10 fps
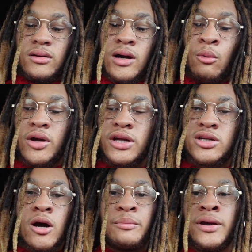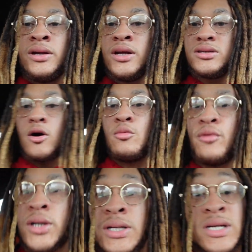I want to get y'all opinion. That's the whole
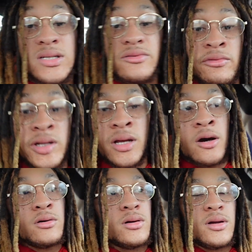point of this video.